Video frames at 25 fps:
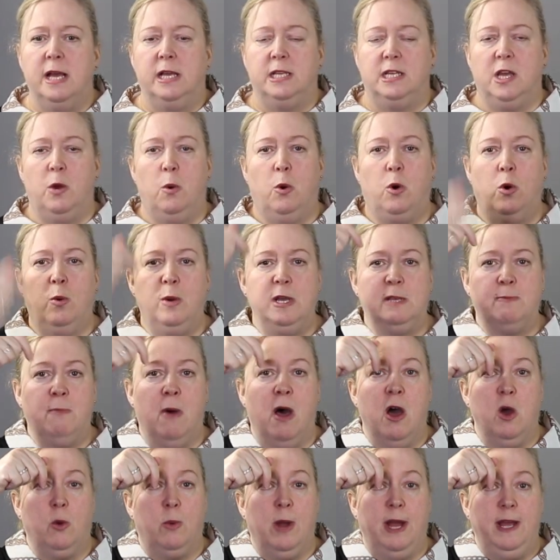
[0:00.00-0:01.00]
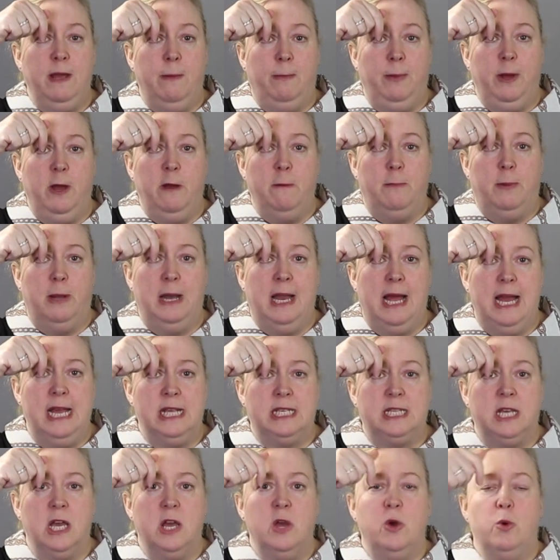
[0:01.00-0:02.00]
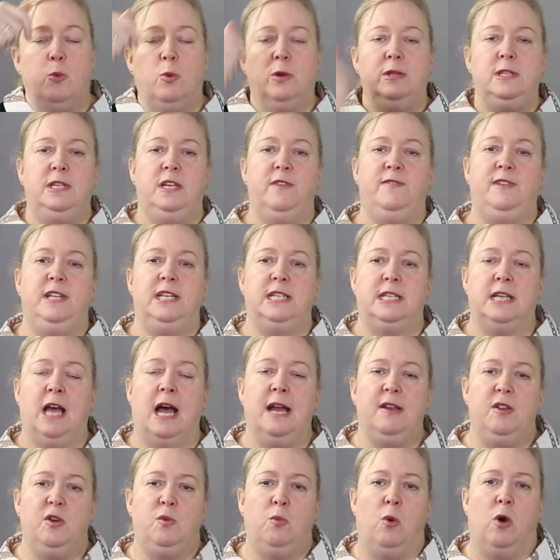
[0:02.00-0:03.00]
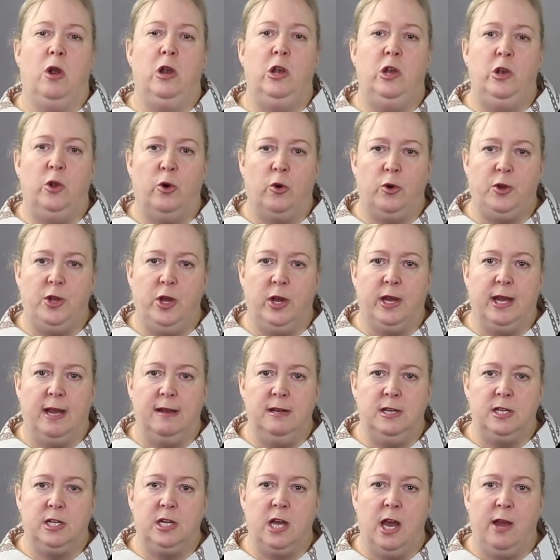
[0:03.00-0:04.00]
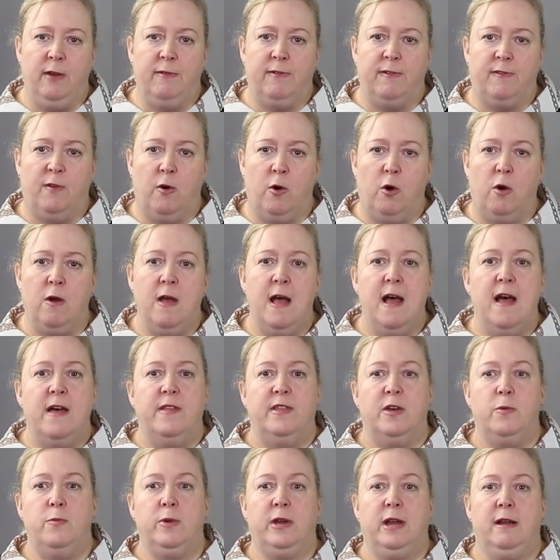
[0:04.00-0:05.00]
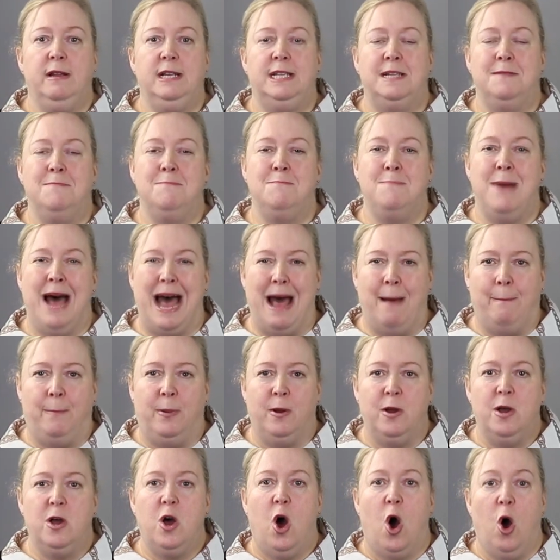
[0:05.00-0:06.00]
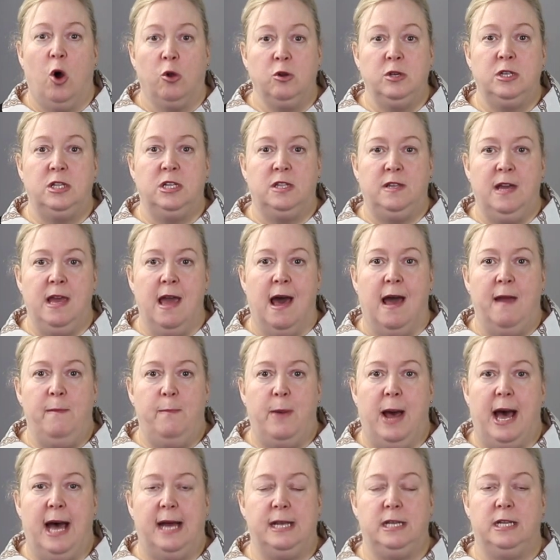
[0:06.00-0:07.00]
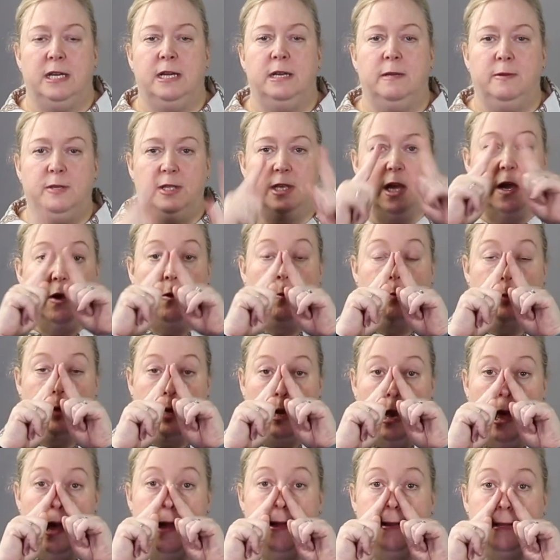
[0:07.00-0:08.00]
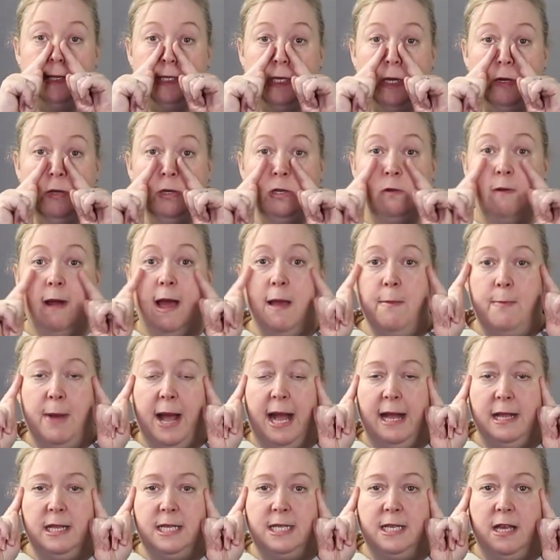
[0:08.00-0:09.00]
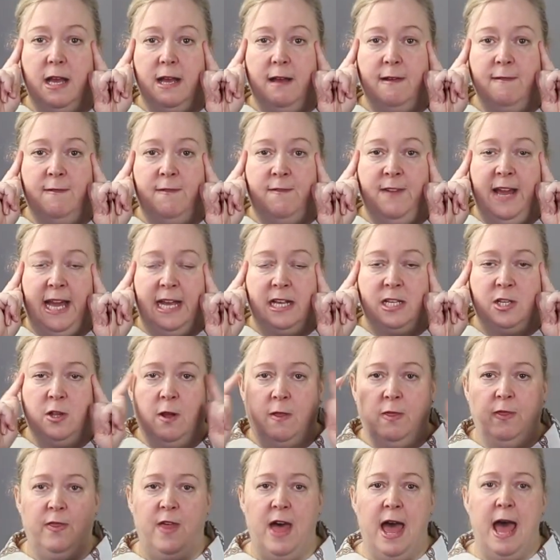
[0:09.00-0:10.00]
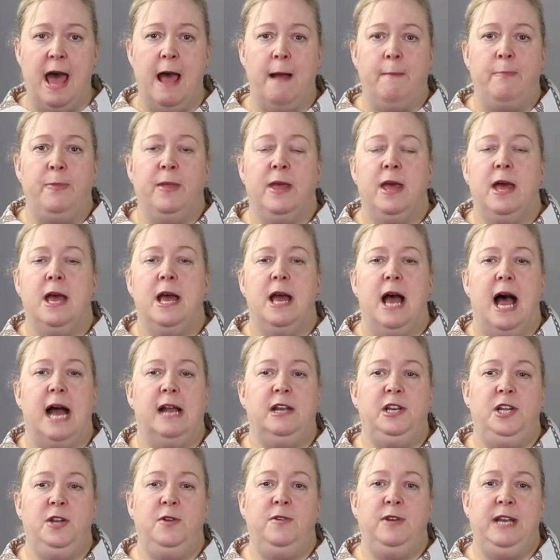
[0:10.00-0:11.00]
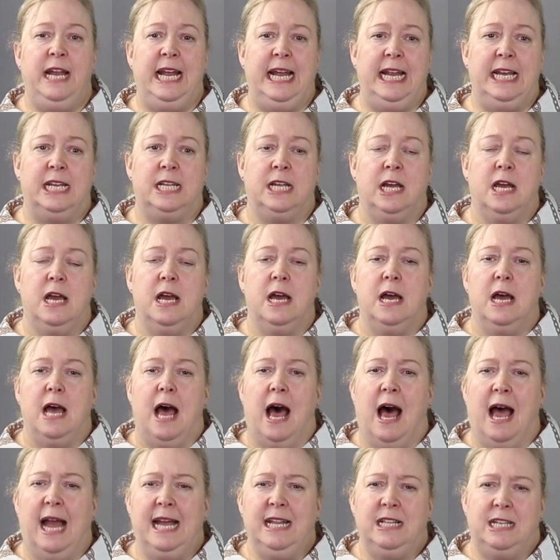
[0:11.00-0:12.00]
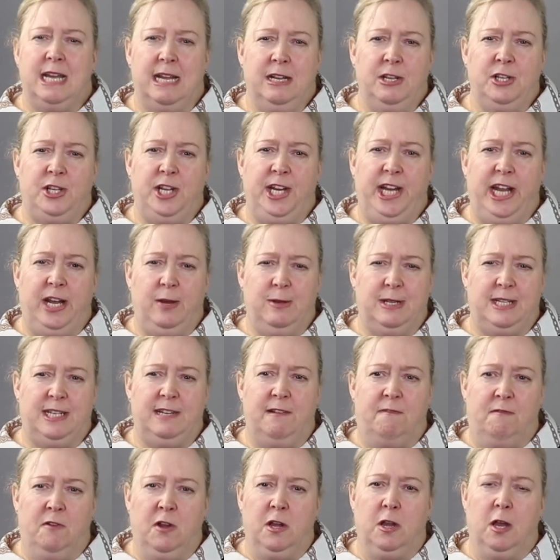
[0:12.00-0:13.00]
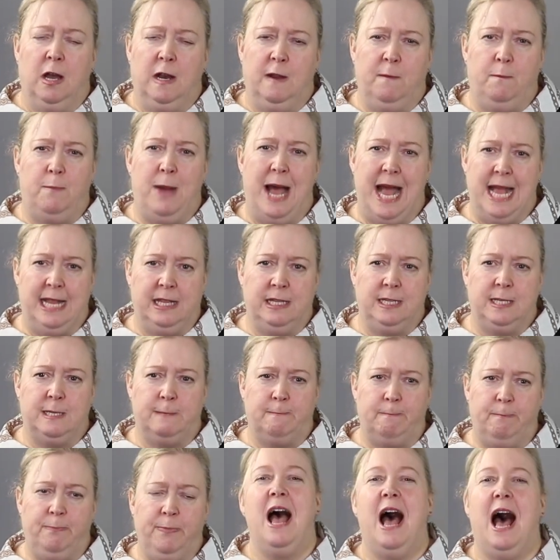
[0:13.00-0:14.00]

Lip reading: So always mark where your pupil is. Once you've decided what look you're going to go for, then we're going to map onto the iPad. So clients under iPads are fixed on there, and I tend to use different coloured pens.